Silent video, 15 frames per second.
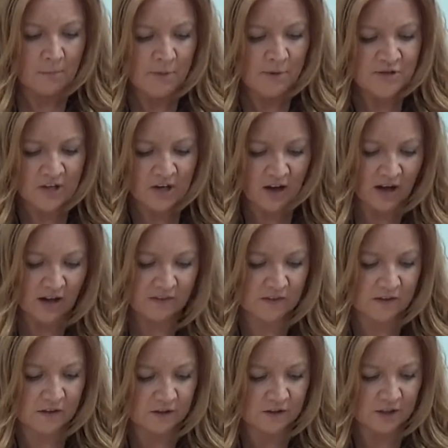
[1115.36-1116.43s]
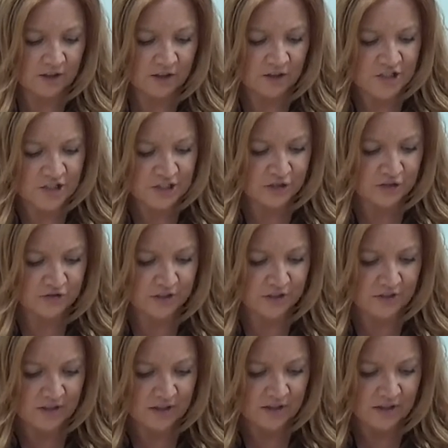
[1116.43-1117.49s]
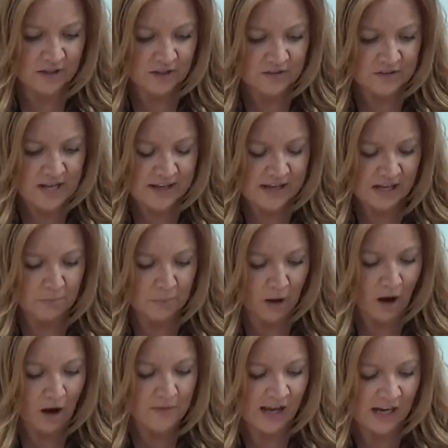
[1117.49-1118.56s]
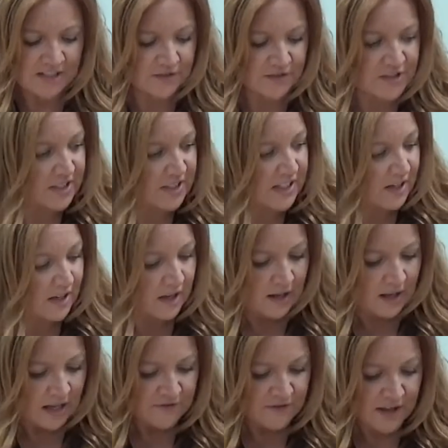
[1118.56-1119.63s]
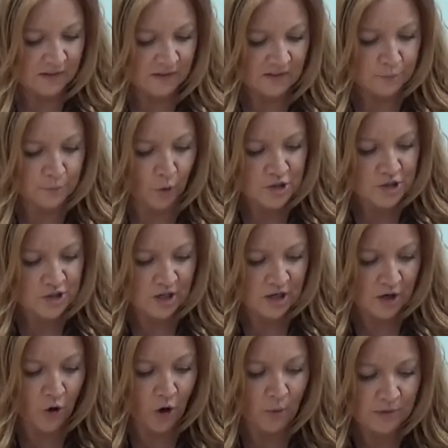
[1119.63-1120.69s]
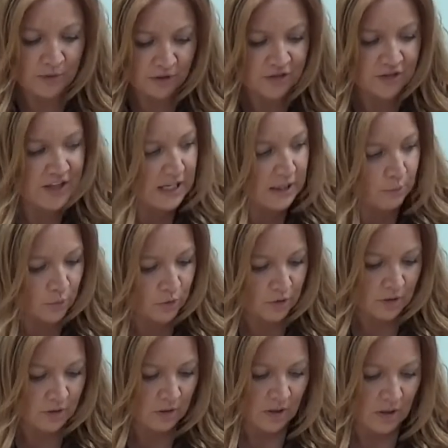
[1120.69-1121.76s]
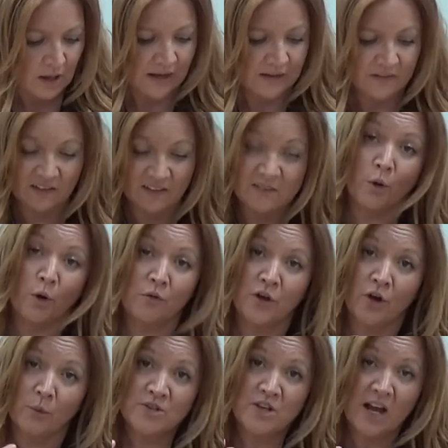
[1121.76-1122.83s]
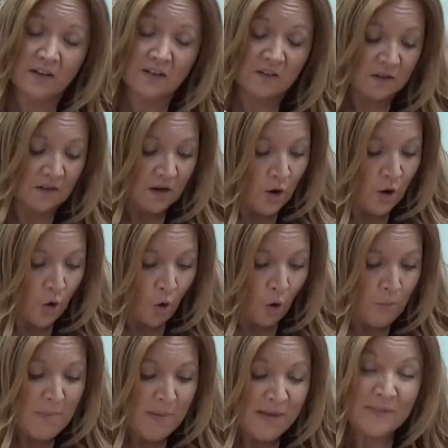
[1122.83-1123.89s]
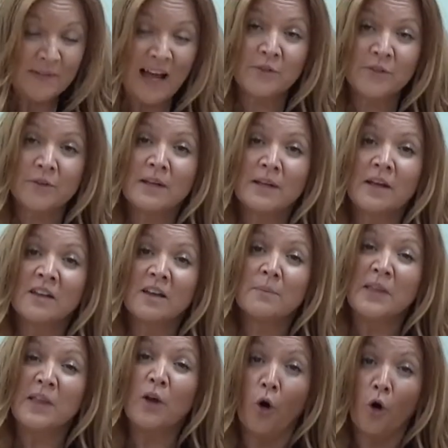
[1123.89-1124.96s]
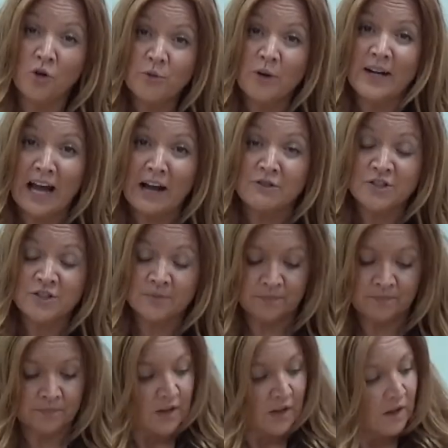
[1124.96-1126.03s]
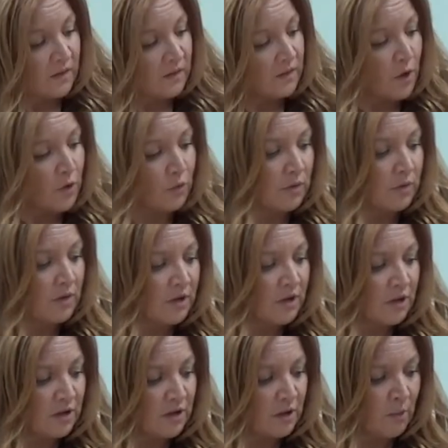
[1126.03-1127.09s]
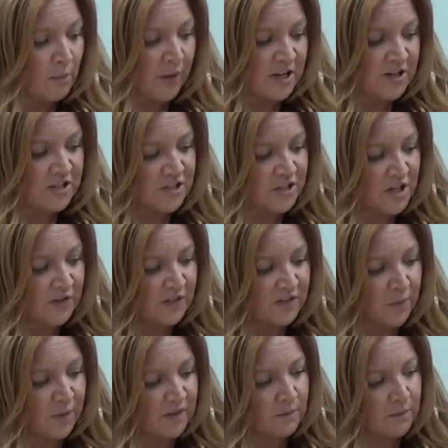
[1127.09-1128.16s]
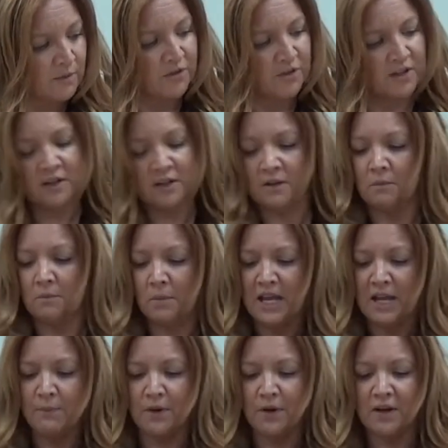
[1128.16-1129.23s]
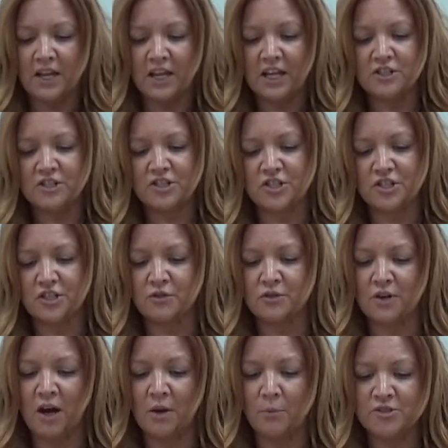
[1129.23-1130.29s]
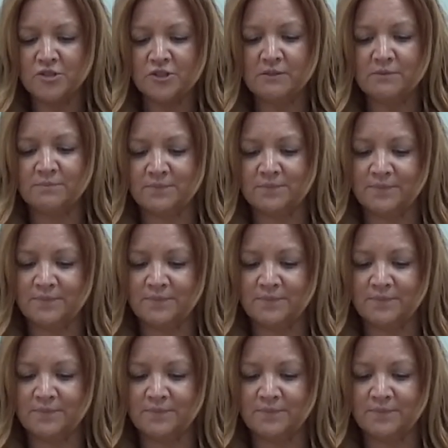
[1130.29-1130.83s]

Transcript: I wish to ask the children taking part in the activity if they can spot a common theme as they spot the objects, or maybe even have something that could be the odd one out. So what we're going to do is to put some of the paper into our bottle.